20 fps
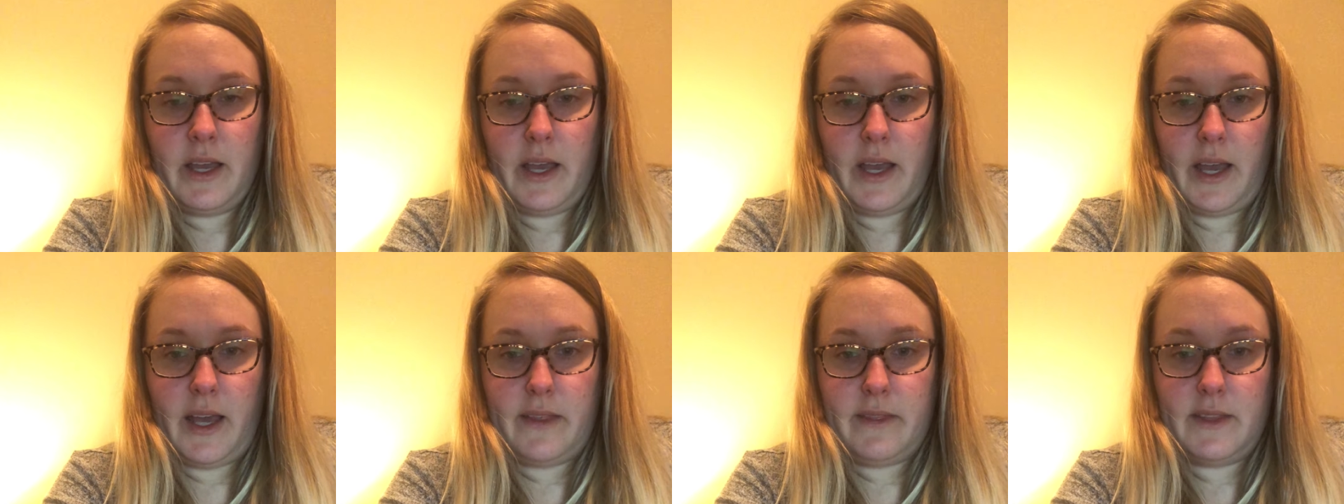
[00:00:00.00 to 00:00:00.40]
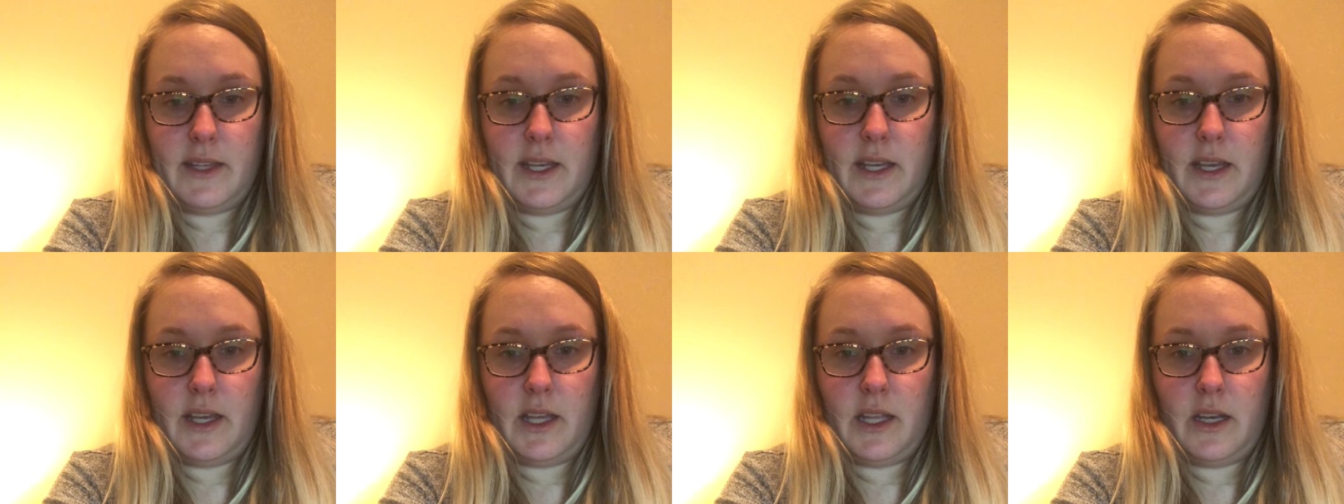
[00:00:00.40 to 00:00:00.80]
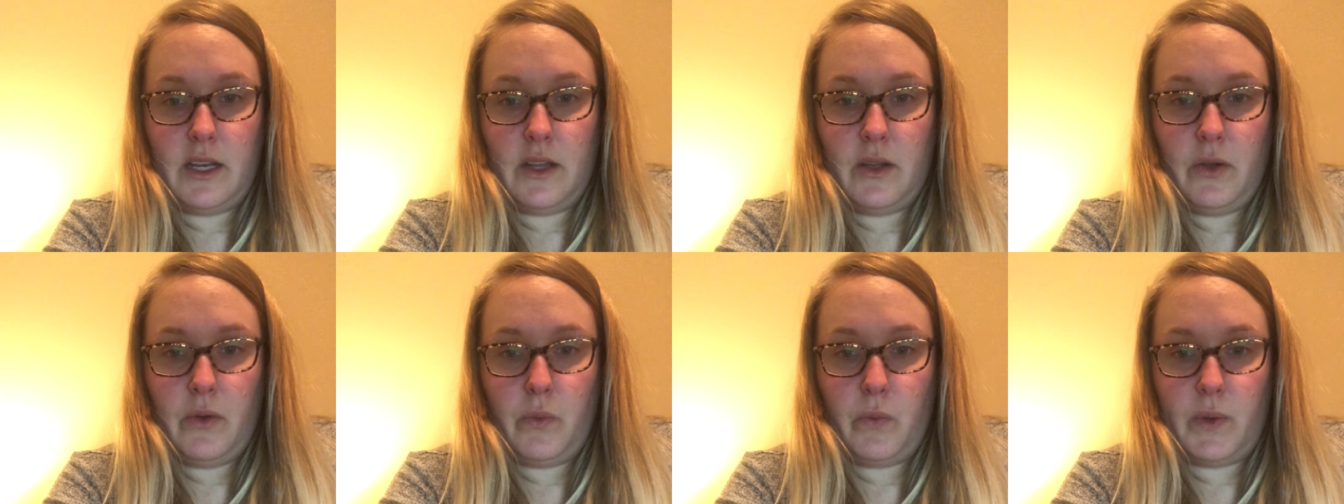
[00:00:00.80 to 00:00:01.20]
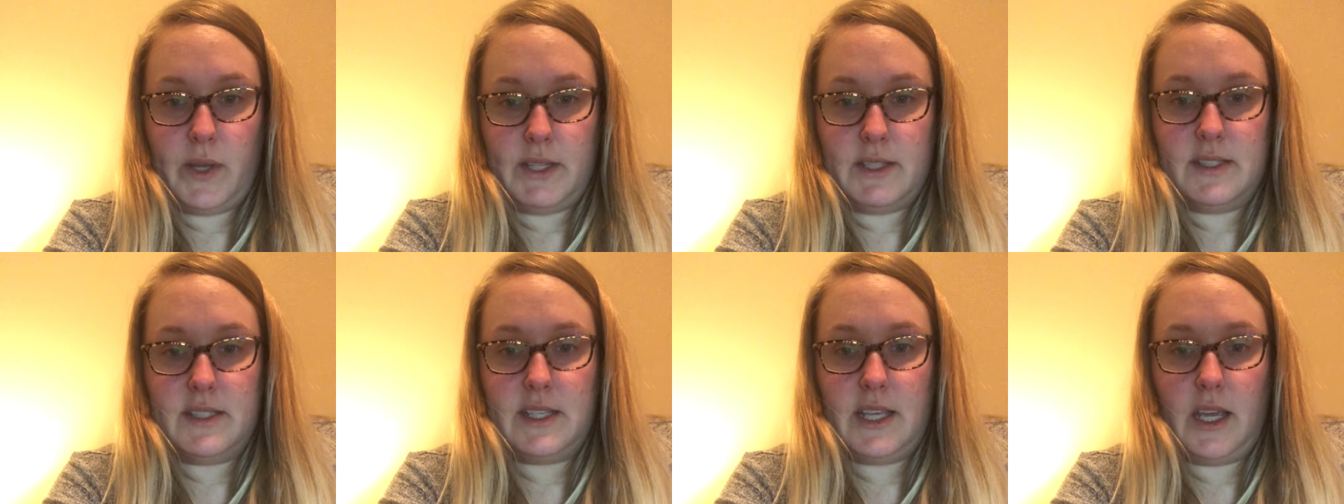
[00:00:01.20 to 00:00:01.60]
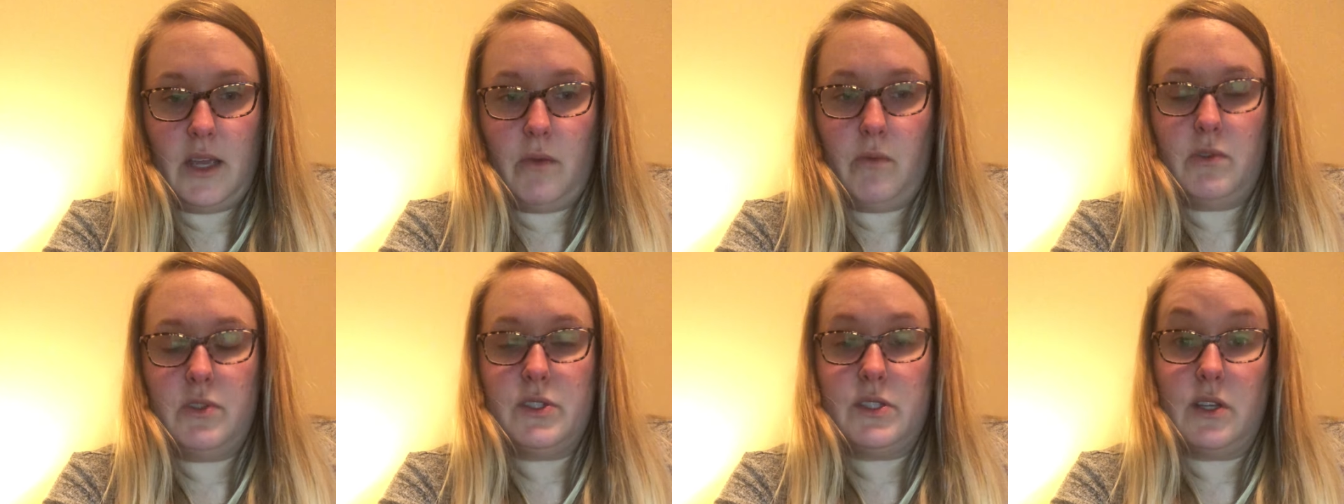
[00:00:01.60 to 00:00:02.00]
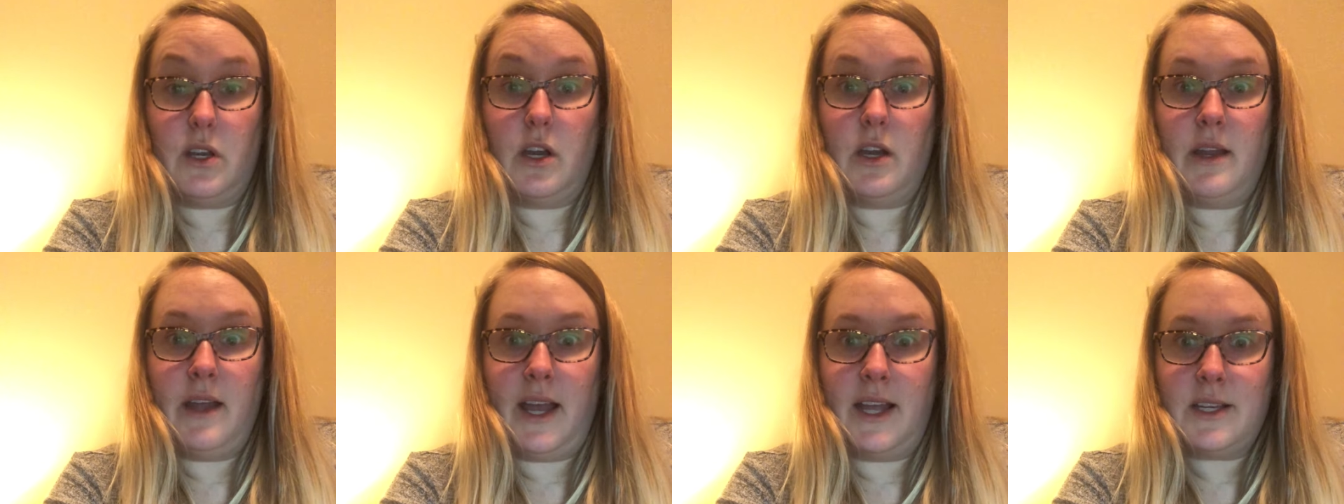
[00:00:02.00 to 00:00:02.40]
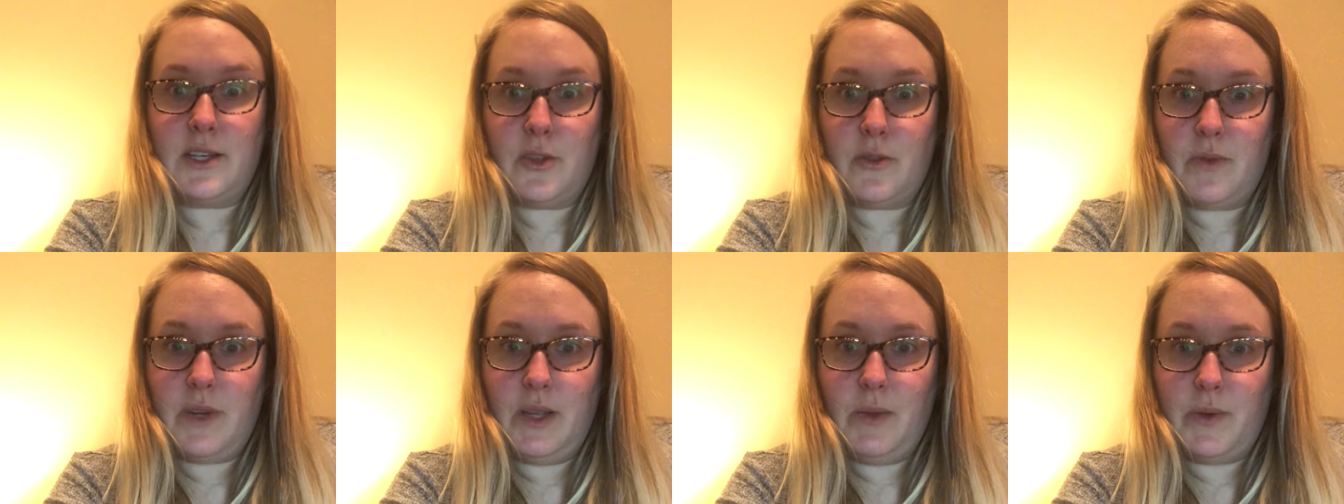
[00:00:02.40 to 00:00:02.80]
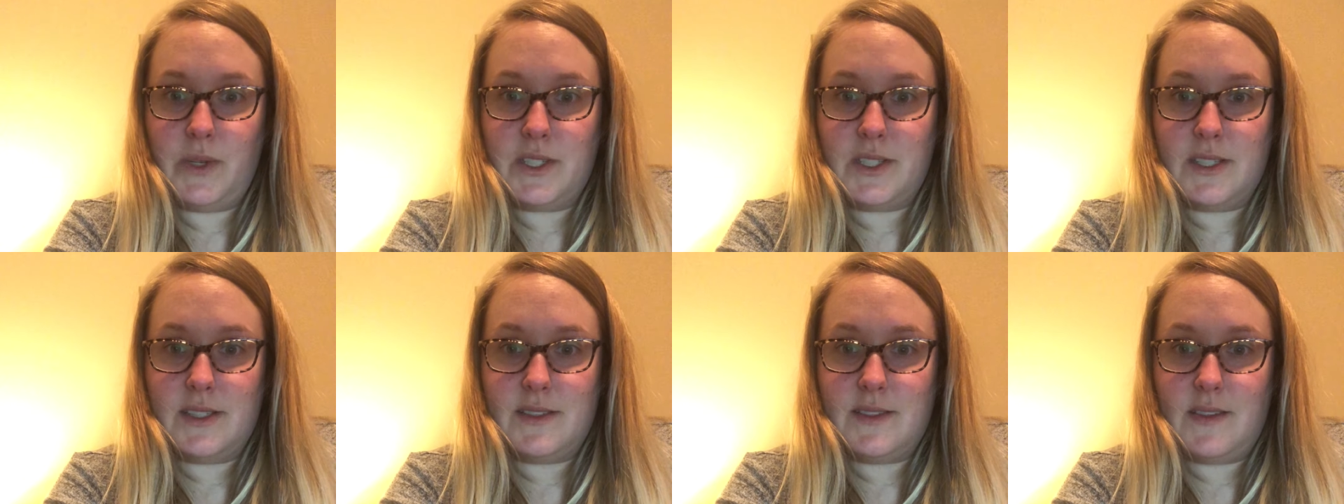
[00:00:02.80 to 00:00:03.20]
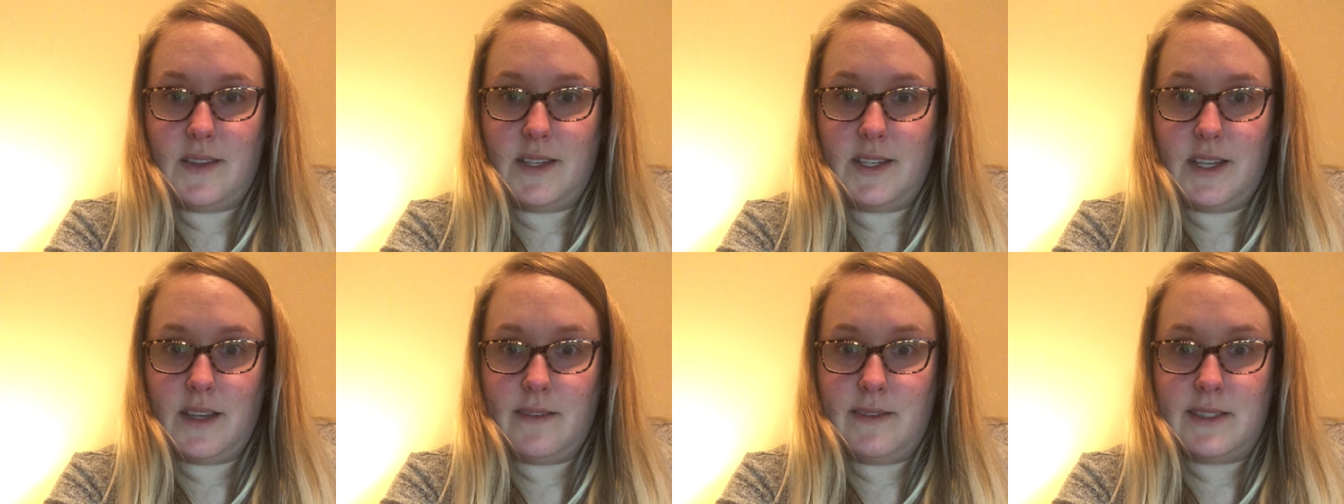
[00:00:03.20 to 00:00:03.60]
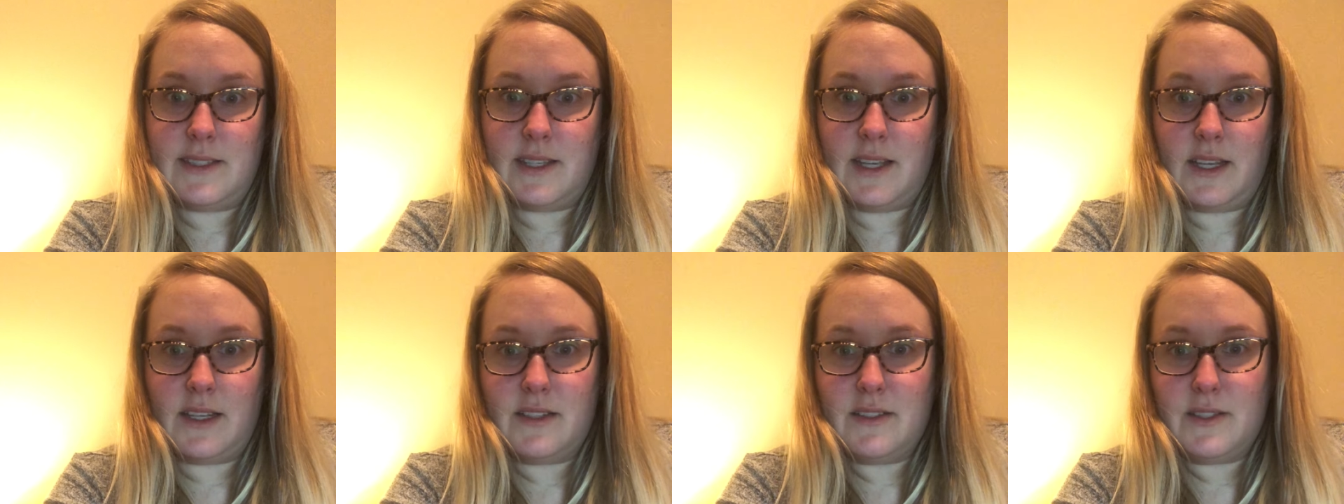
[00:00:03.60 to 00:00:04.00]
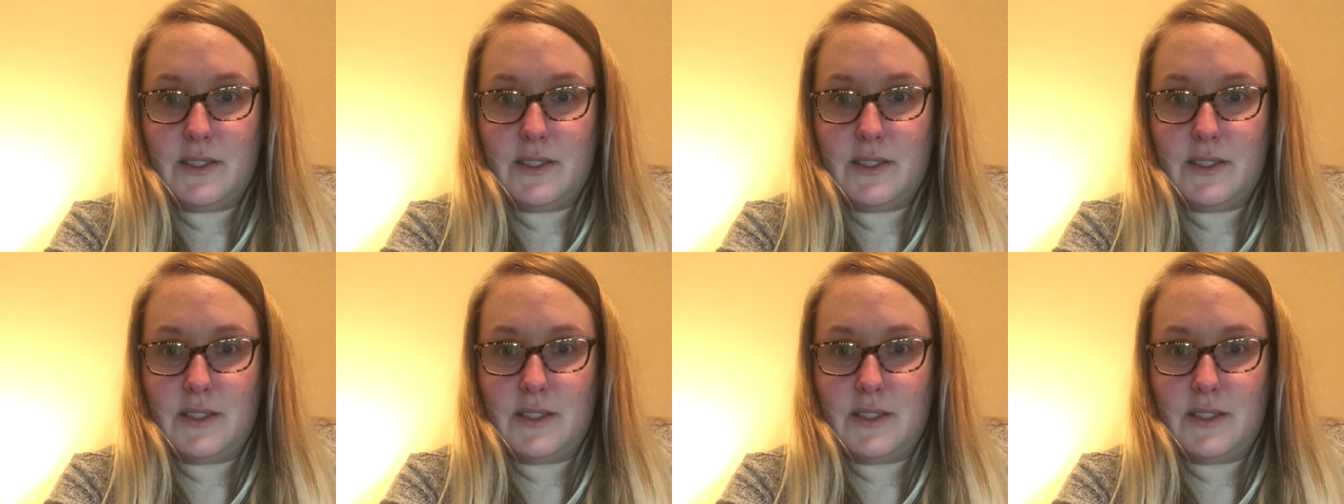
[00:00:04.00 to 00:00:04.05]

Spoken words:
And then Wednesday, we'll start Act 3, which is the death scene.